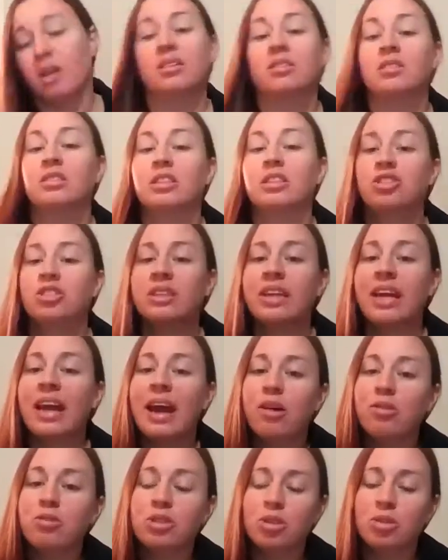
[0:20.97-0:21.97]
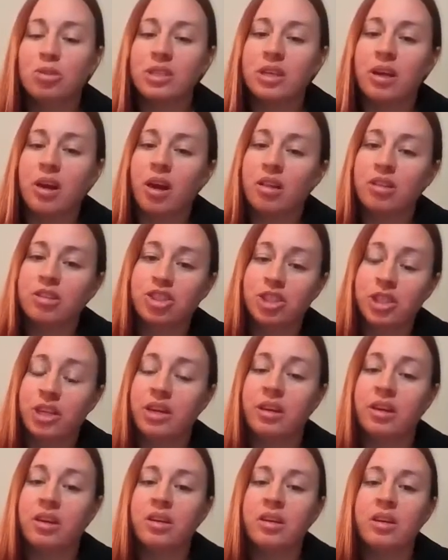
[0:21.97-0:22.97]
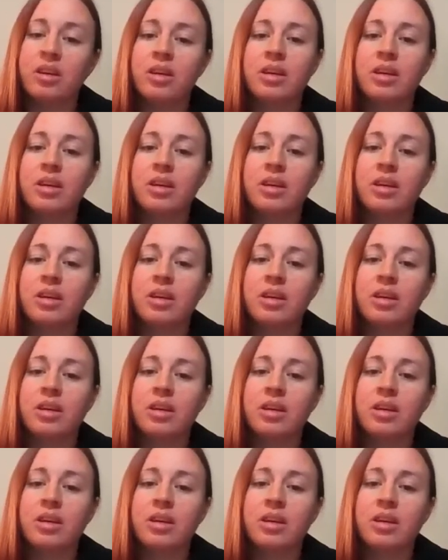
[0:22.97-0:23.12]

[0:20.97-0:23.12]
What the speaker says: essentially how sociology